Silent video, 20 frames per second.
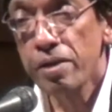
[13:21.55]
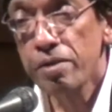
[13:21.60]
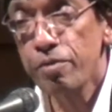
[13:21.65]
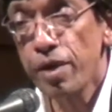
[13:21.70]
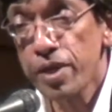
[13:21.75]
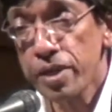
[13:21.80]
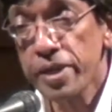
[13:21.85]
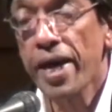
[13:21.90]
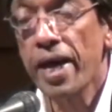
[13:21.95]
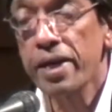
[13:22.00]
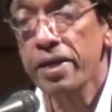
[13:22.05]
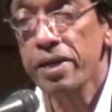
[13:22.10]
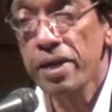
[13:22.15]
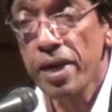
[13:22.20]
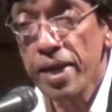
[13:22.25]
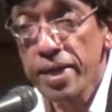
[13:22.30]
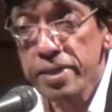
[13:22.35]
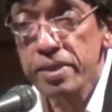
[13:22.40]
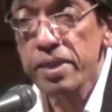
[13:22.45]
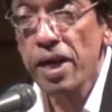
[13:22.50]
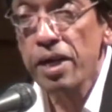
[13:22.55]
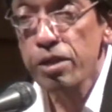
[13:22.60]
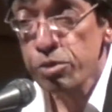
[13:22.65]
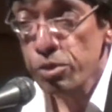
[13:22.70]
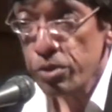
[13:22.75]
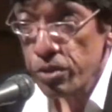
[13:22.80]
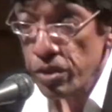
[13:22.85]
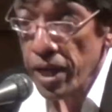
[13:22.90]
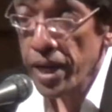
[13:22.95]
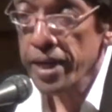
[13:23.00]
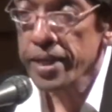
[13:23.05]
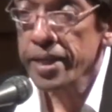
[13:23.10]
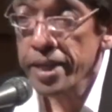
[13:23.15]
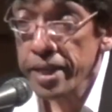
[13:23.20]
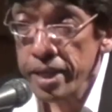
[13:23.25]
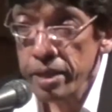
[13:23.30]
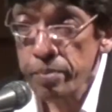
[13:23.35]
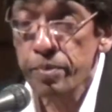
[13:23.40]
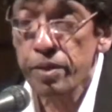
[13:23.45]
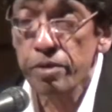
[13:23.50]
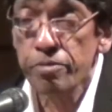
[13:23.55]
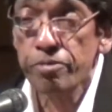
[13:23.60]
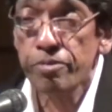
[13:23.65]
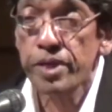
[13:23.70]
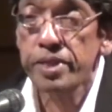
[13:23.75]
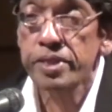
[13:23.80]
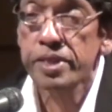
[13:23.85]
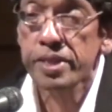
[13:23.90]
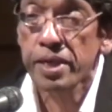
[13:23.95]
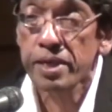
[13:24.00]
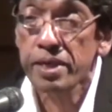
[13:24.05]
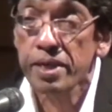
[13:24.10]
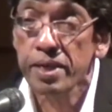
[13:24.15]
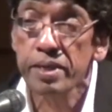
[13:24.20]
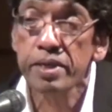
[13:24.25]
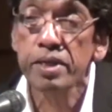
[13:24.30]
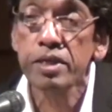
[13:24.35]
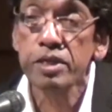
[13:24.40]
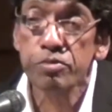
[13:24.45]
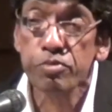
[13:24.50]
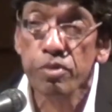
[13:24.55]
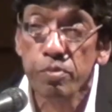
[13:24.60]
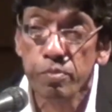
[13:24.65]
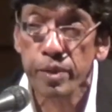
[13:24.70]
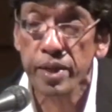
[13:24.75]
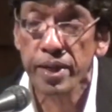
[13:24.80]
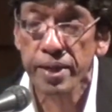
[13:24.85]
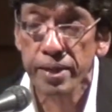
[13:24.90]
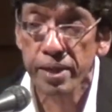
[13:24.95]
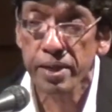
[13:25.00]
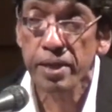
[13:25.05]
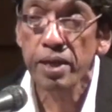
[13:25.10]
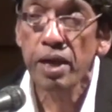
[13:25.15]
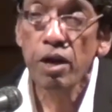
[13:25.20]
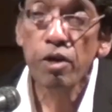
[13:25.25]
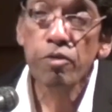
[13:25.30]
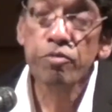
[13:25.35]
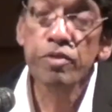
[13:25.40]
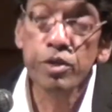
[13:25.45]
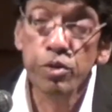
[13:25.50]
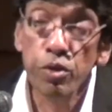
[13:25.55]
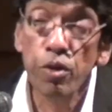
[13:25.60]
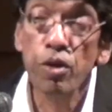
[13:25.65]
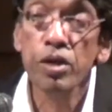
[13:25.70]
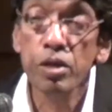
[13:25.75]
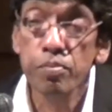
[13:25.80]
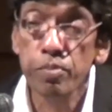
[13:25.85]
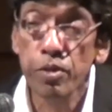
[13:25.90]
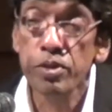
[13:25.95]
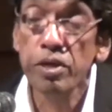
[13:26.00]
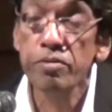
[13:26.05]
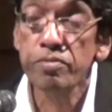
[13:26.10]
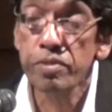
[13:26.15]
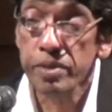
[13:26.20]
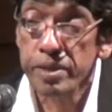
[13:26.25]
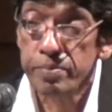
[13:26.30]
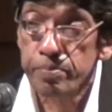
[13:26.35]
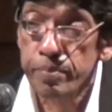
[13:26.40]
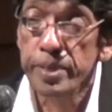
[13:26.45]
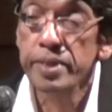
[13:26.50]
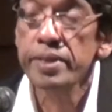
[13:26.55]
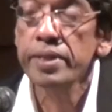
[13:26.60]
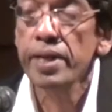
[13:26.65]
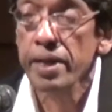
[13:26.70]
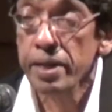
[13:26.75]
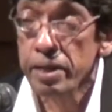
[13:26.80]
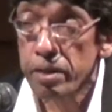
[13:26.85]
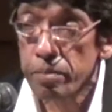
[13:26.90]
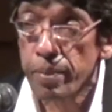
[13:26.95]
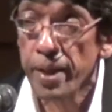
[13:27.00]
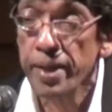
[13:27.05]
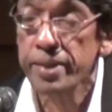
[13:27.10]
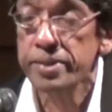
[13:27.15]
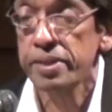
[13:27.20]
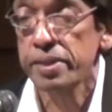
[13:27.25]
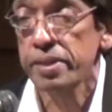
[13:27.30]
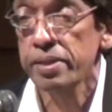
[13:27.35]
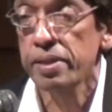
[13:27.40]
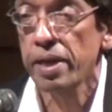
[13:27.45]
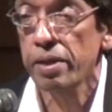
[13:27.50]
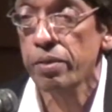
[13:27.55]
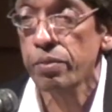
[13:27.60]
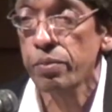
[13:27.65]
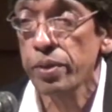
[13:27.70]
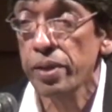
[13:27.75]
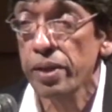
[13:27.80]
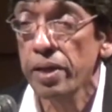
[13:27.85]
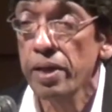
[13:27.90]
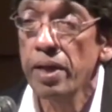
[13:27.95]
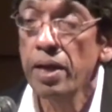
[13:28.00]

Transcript: what Canada has done to try and keep the French Canadians from breaking. We talk about it, we build their capacity that way.